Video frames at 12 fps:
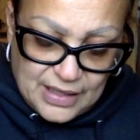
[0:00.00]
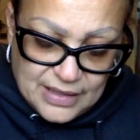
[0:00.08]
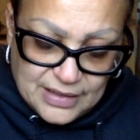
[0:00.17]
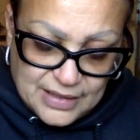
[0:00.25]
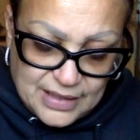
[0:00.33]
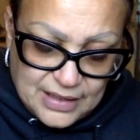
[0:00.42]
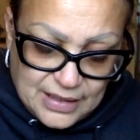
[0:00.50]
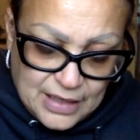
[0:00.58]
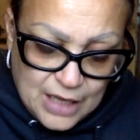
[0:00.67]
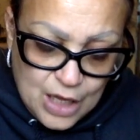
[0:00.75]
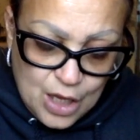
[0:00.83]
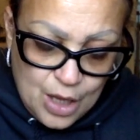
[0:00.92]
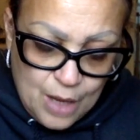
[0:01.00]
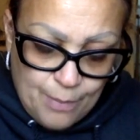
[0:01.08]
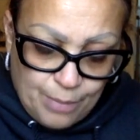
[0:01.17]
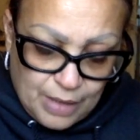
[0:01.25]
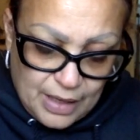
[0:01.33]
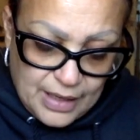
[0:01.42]
is in
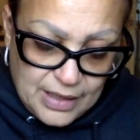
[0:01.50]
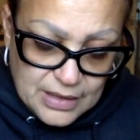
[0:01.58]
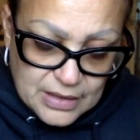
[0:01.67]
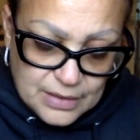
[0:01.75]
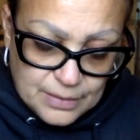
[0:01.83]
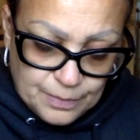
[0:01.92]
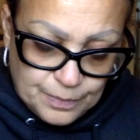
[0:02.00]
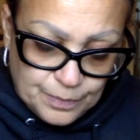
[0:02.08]
place.